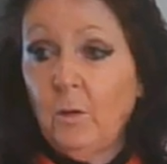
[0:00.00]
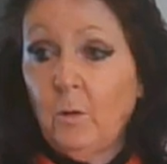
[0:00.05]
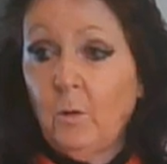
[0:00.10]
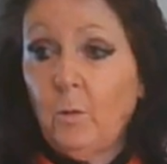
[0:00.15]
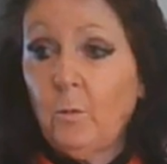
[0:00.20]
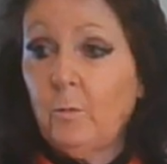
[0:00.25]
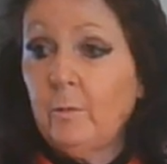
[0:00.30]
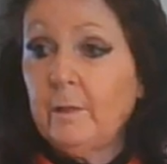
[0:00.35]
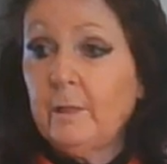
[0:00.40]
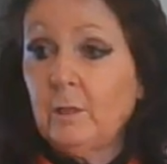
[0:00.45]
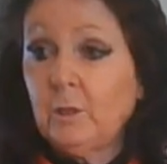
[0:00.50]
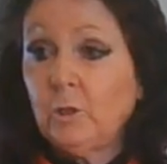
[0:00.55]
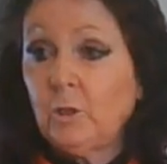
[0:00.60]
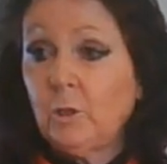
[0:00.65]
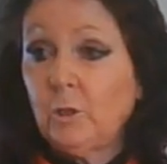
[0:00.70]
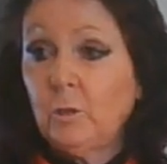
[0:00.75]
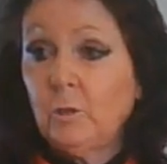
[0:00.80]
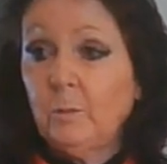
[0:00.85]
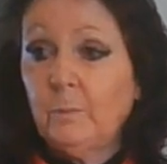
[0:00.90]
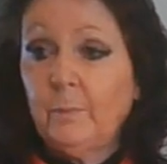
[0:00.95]
or in a
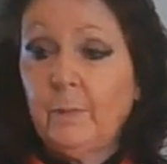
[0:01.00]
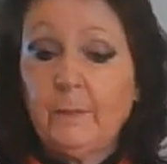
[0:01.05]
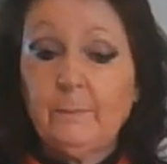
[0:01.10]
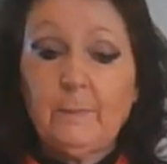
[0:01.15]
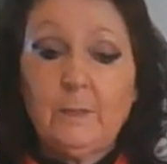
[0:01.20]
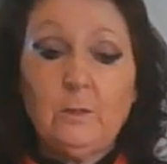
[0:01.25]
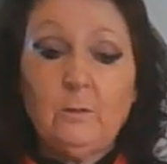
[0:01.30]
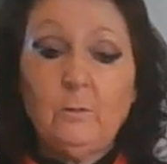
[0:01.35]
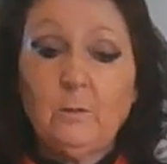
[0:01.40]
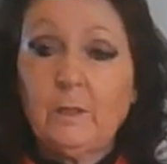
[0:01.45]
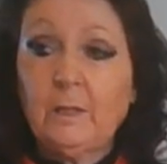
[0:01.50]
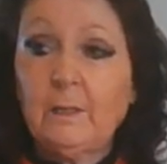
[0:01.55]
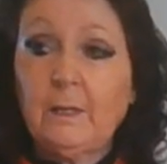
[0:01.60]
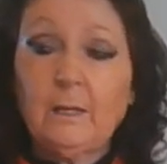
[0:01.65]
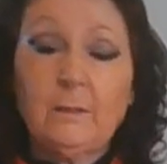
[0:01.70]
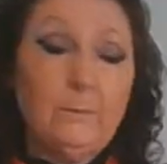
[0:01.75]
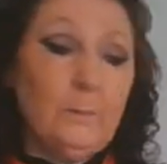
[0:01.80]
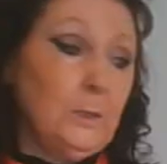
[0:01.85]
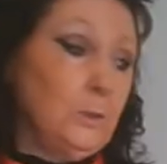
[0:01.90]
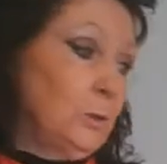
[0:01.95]
tube. I mean, you can
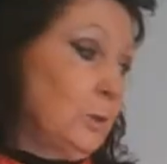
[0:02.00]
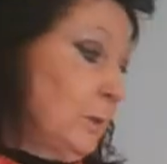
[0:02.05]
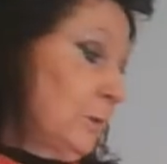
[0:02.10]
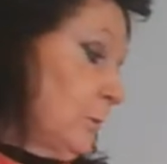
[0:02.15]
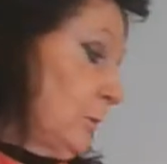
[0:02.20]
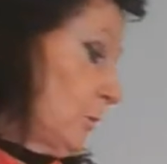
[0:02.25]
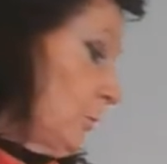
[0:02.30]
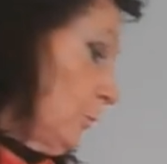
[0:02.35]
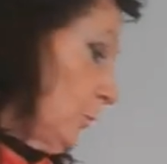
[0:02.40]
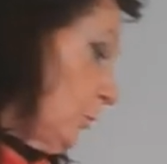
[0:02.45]
get them in jars or